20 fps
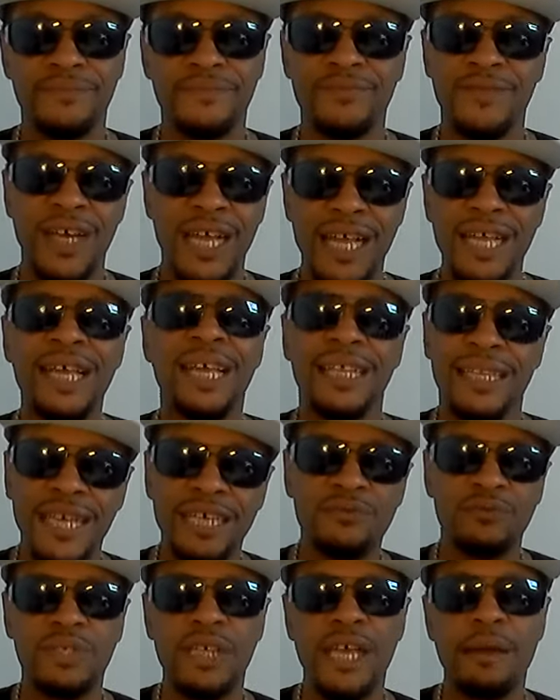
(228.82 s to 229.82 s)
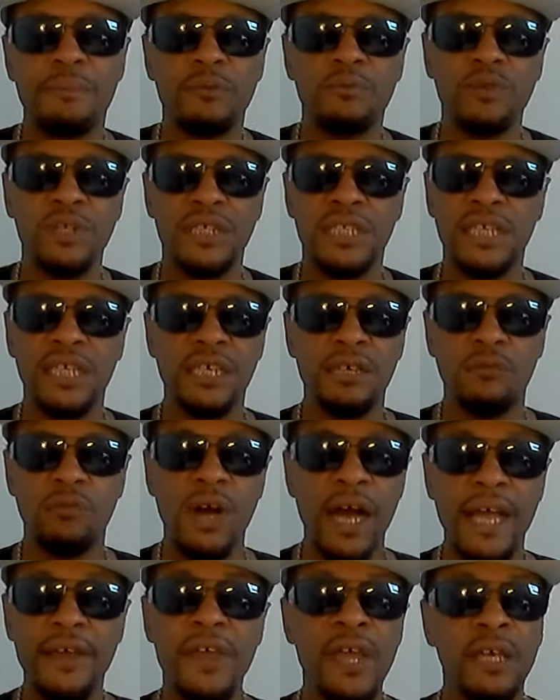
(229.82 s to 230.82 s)
right? That's what's happening with Dillian
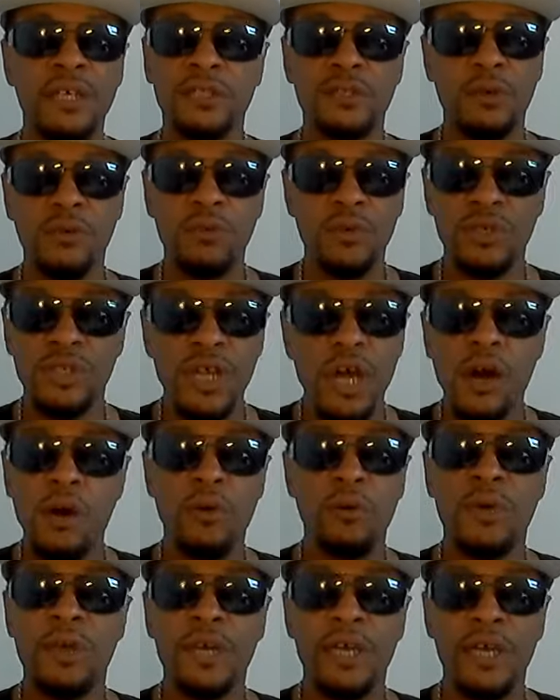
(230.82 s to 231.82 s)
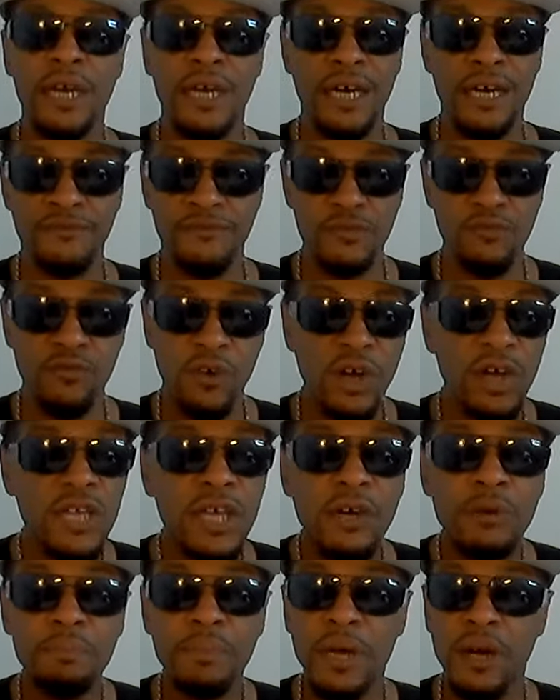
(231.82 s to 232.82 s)
Whyte. So, no, if you run
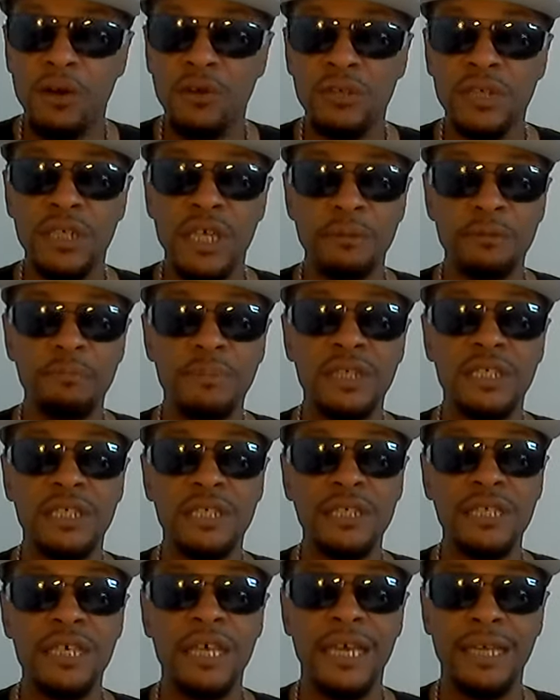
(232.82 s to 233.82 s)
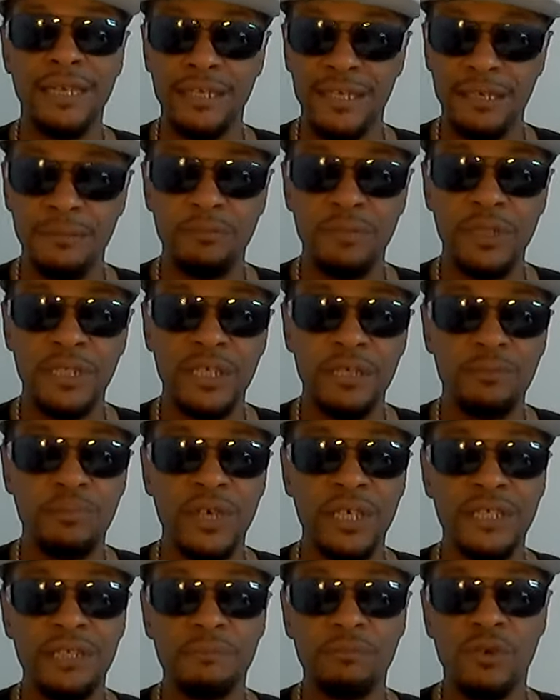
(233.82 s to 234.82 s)
up on WBC and WBC
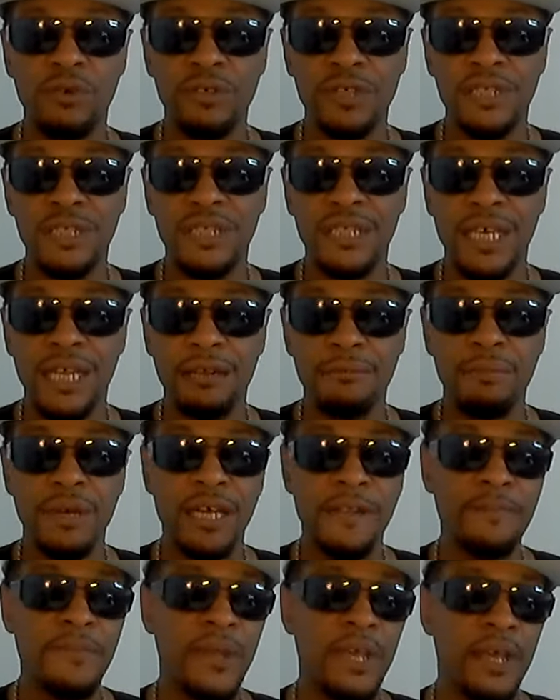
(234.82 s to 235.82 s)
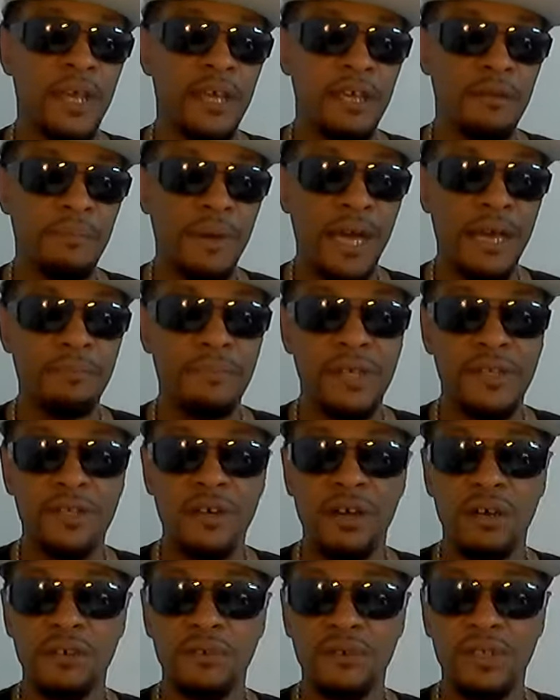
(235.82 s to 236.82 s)
President Maurice Sullivan, you might be
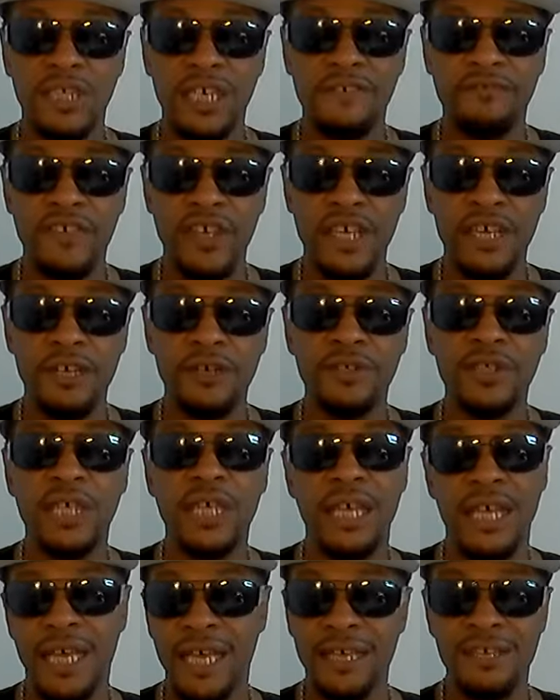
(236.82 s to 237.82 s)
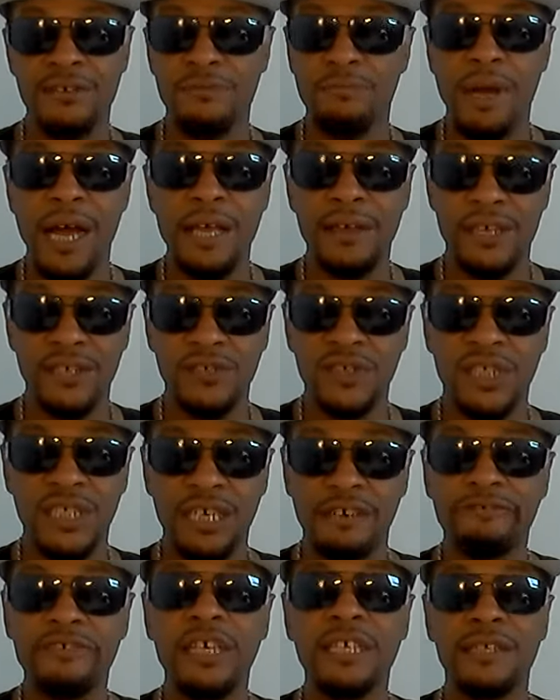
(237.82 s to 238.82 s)
talking on deaf ears, and you might get
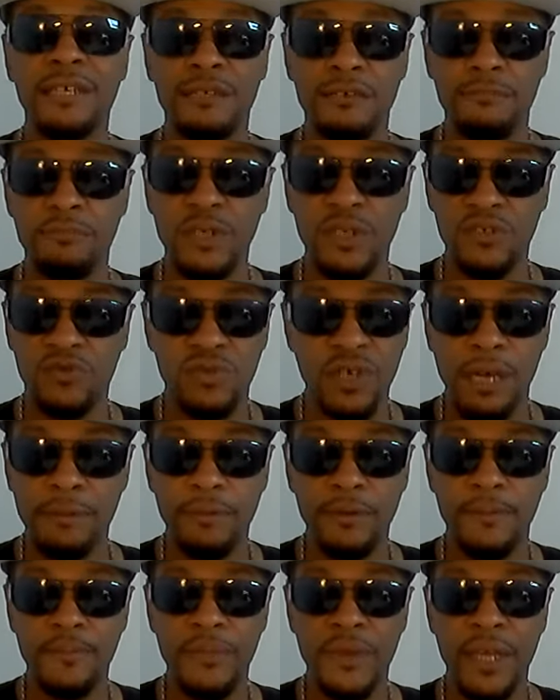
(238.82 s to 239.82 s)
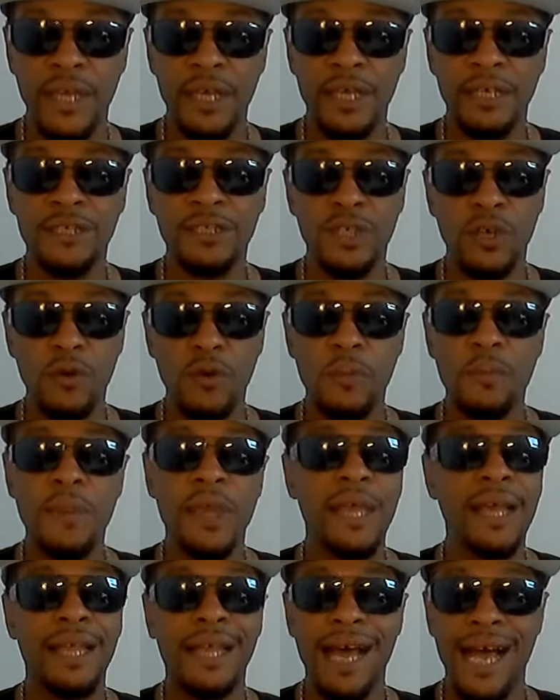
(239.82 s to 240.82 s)
yourself in a little bit of trouble. So
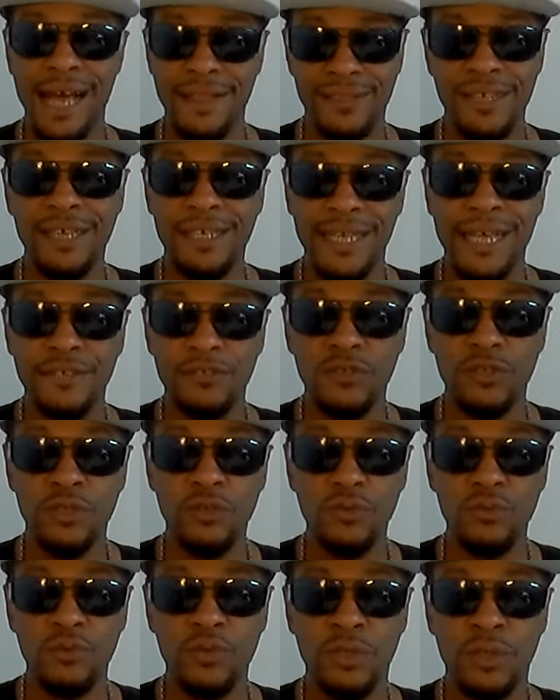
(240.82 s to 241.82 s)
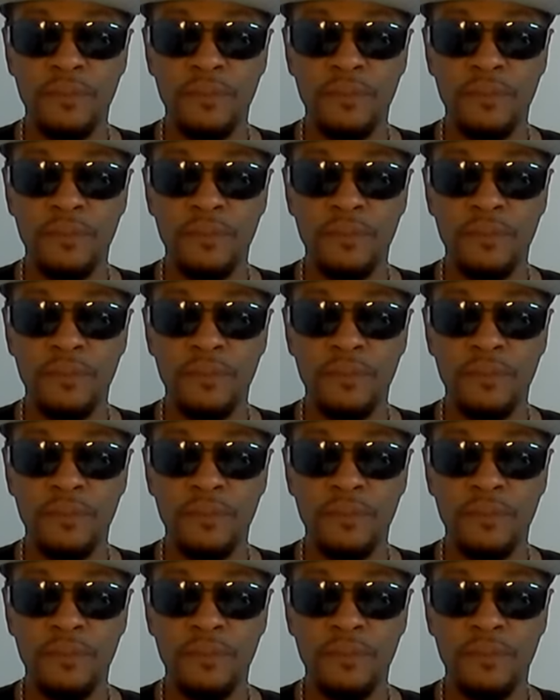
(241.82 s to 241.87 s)
I think that's news.